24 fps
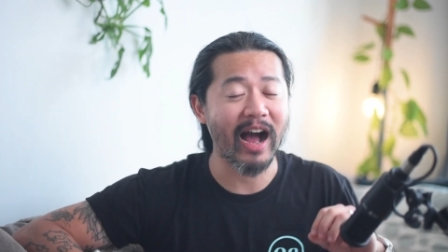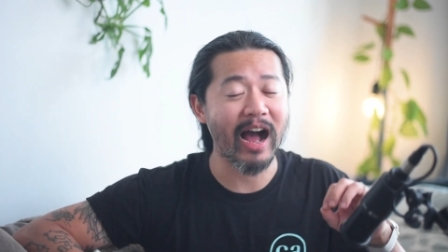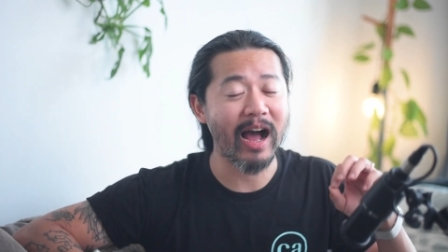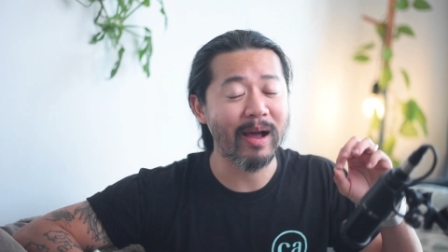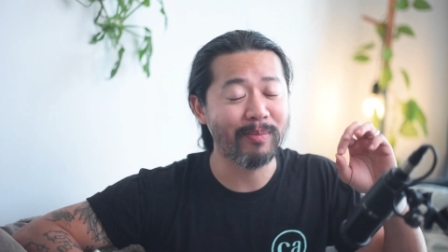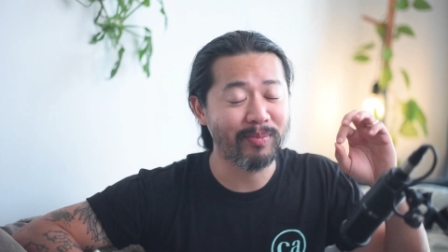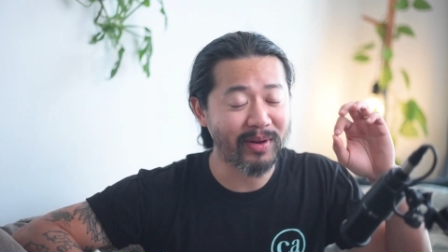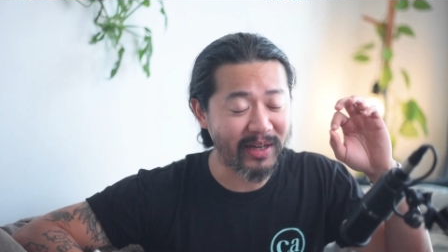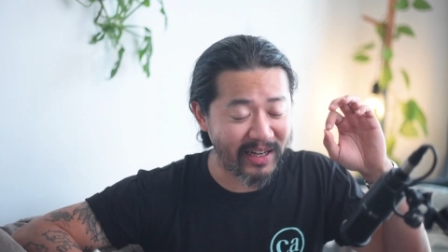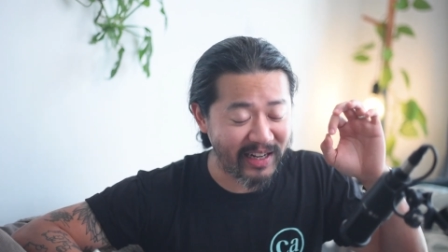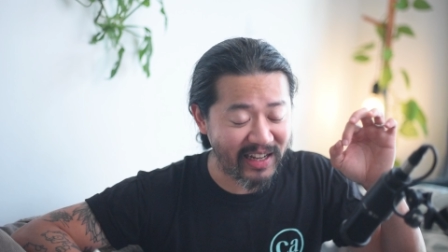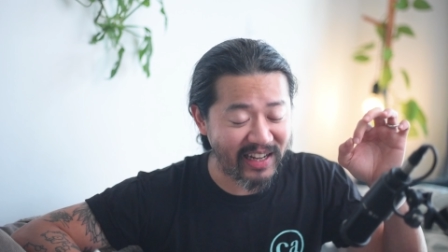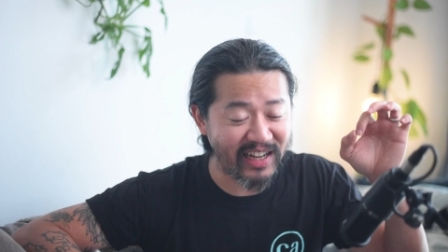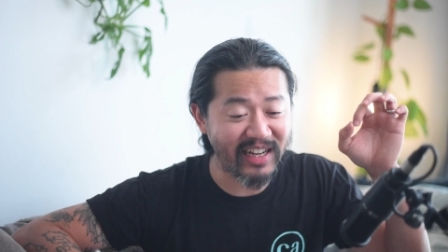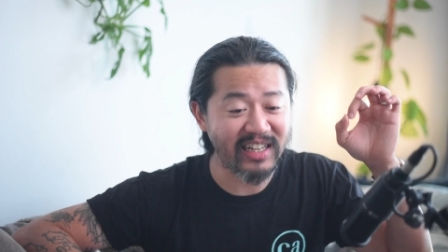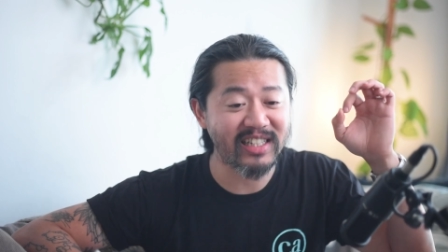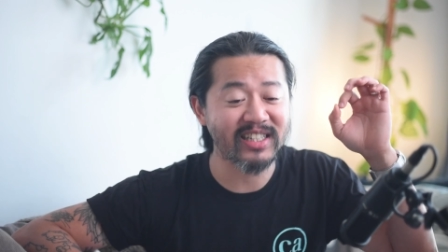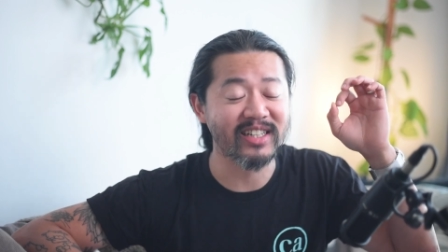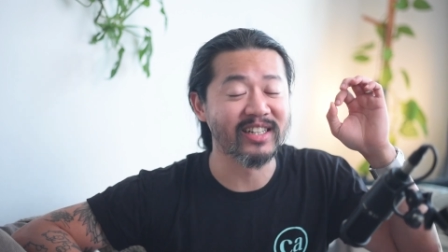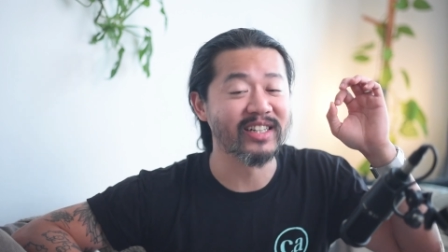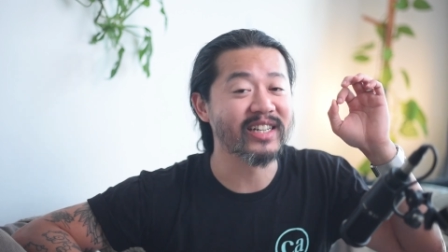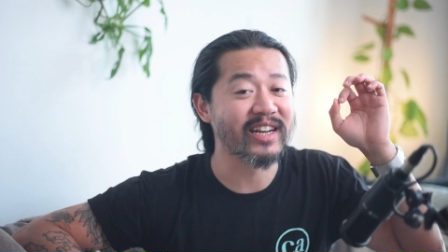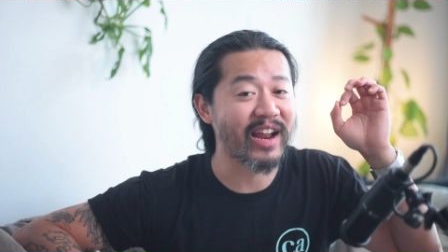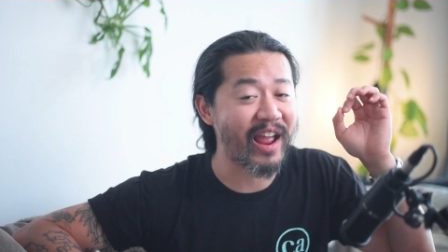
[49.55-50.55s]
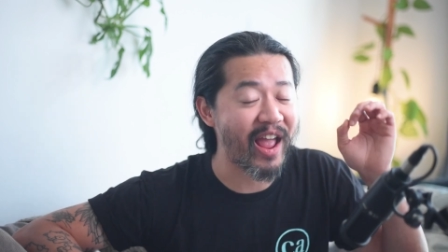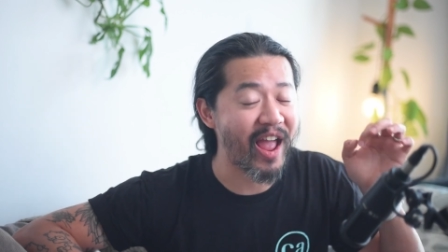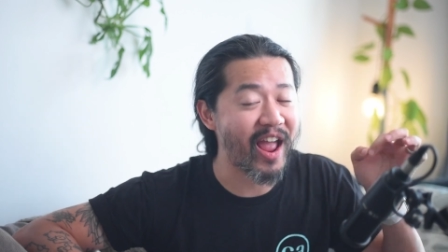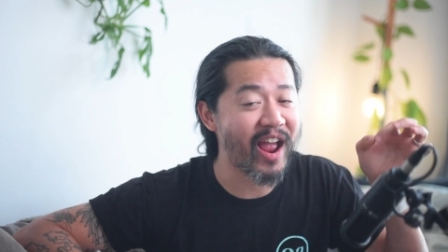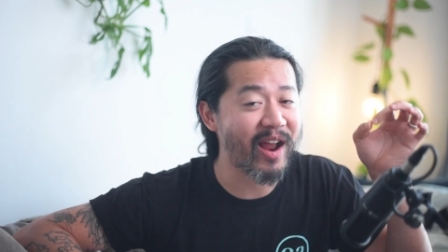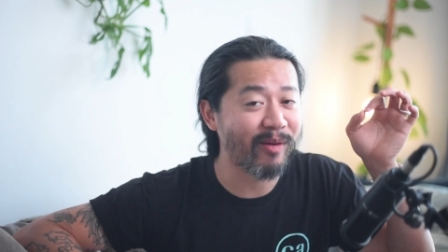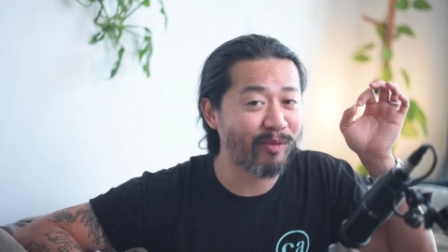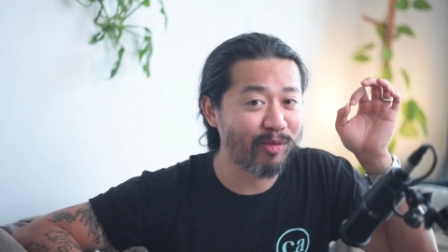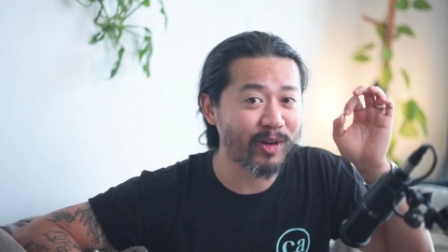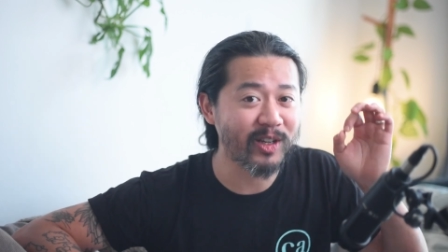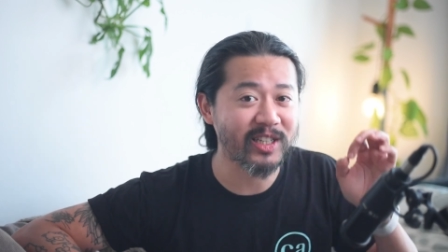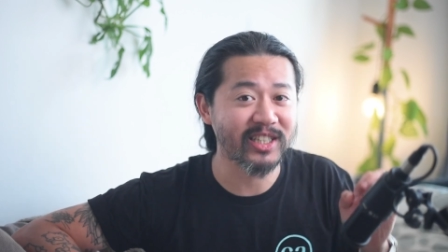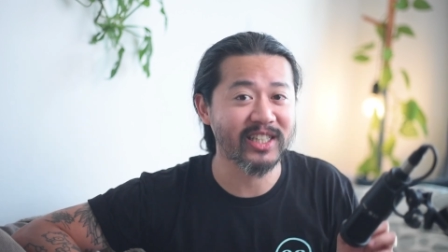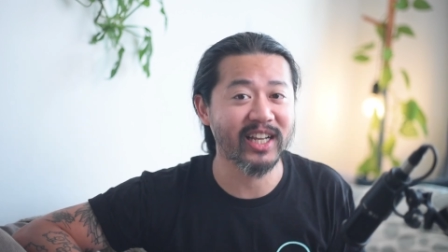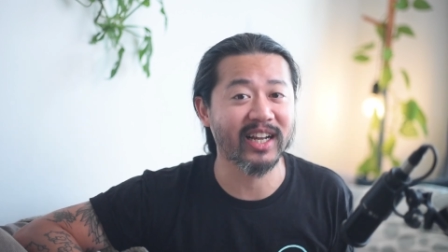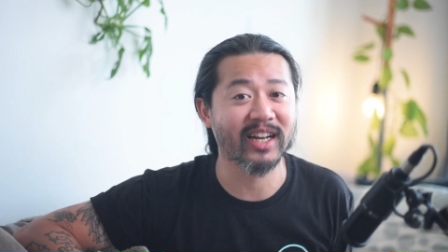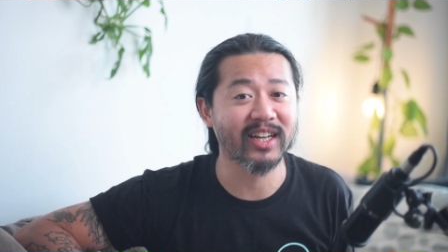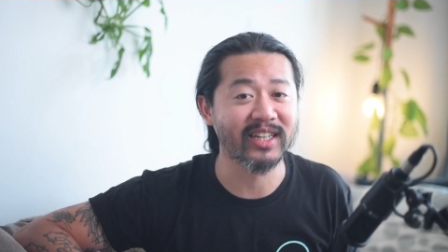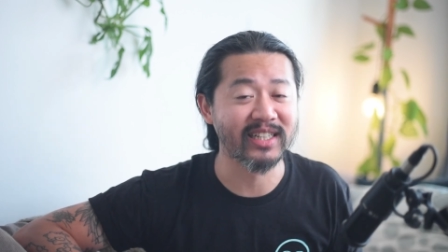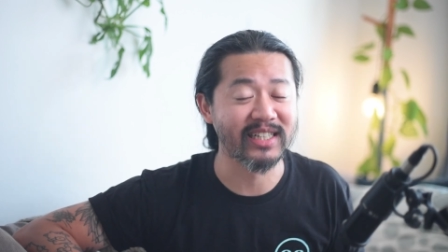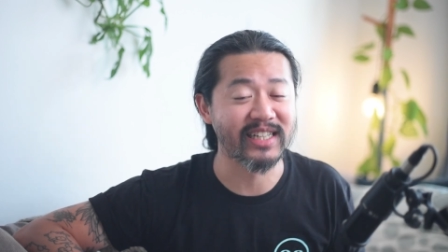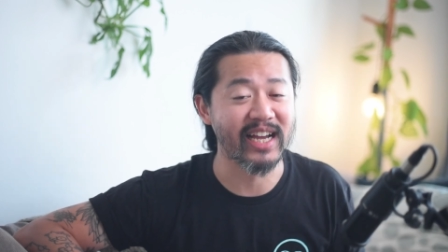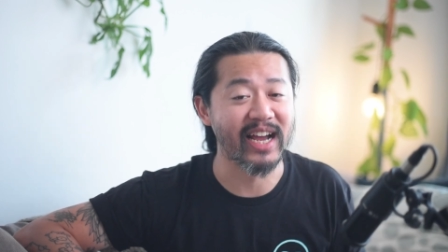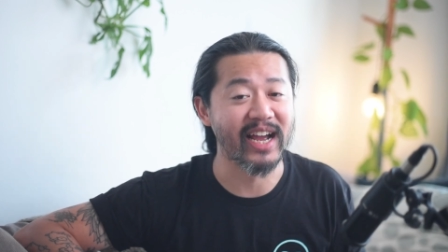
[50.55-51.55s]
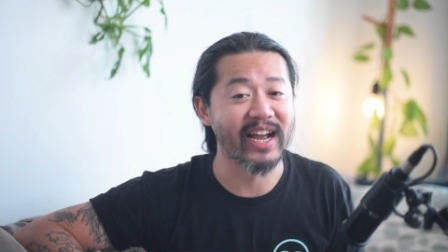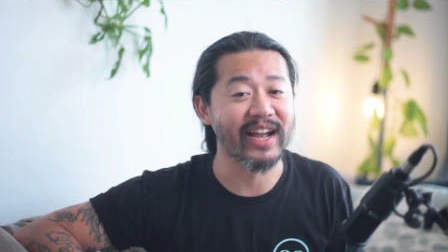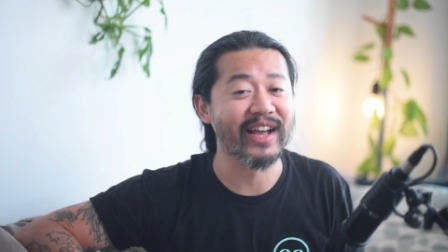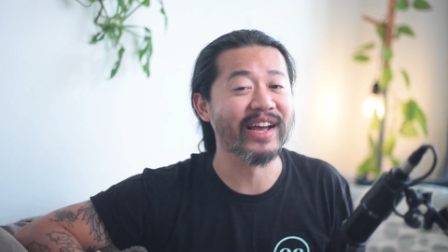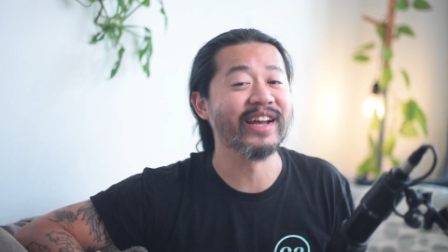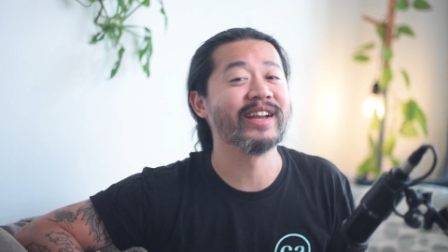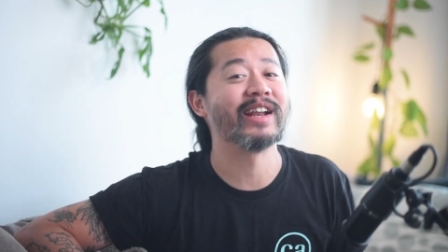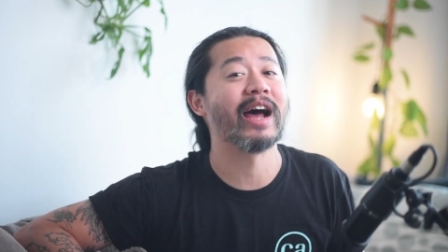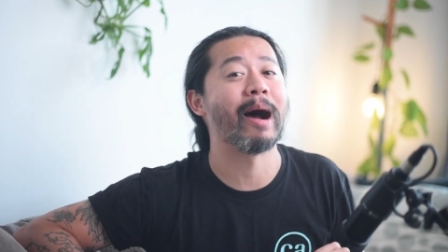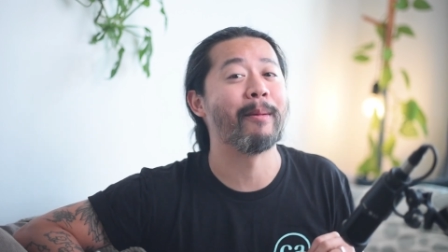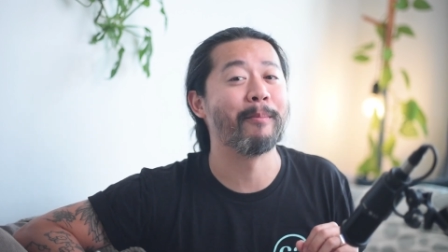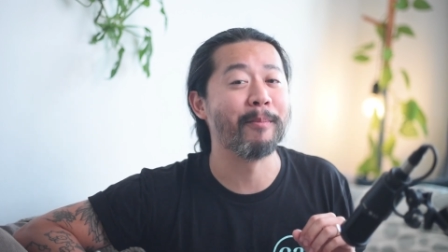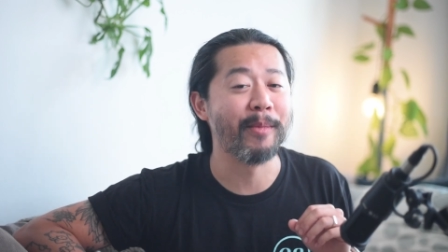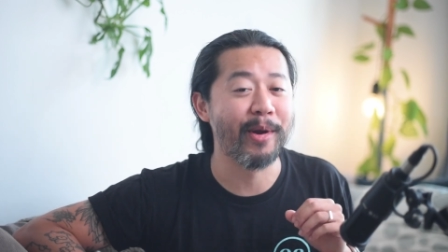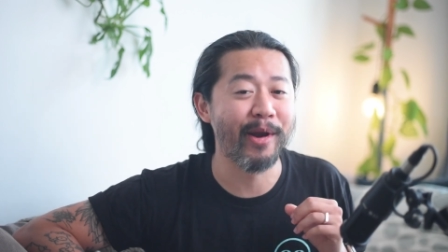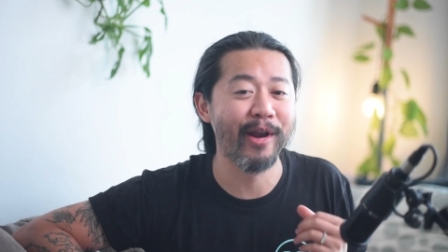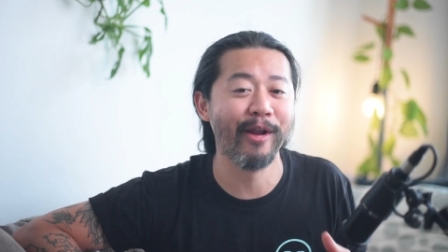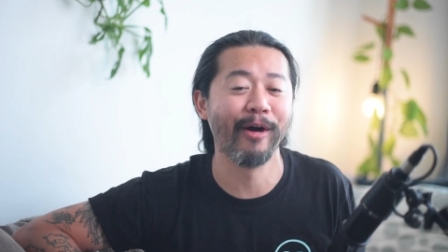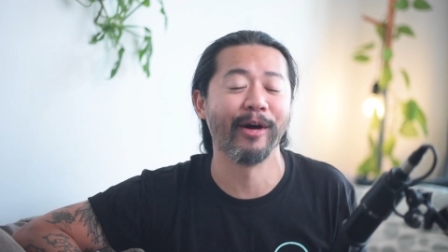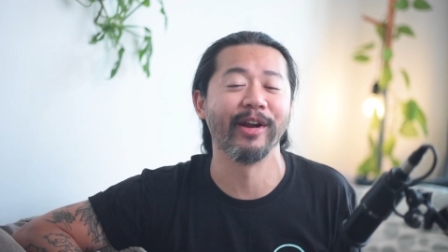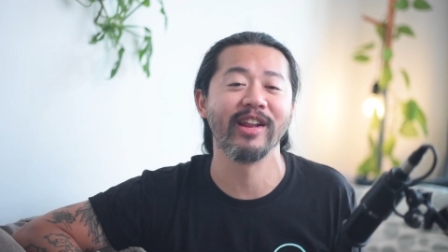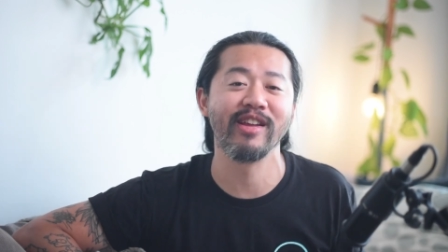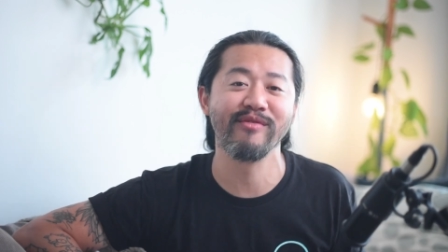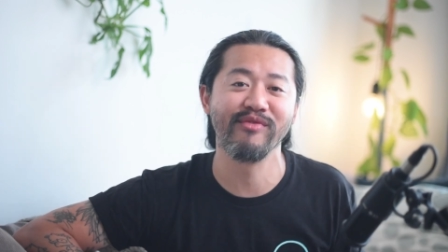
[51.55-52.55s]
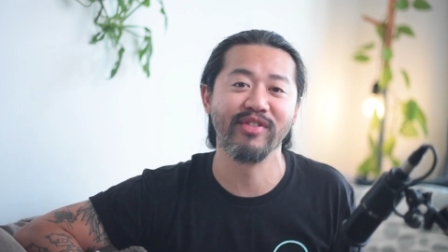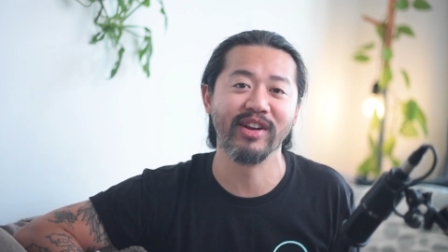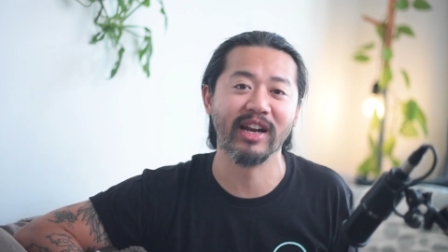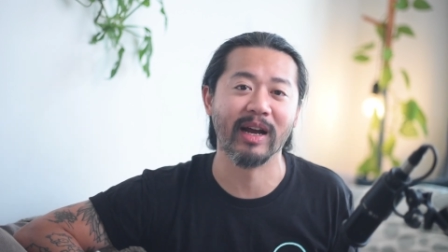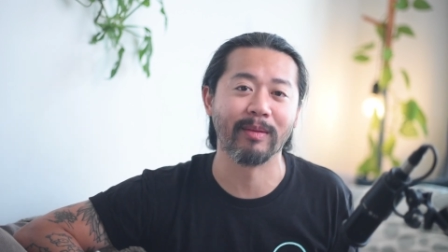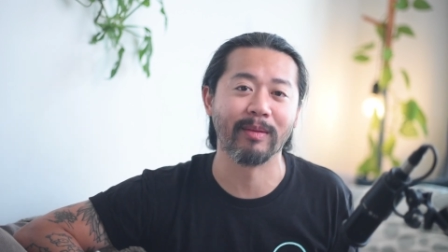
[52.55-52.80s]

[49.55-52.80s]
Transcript: I've been eating it every second day and I'm not even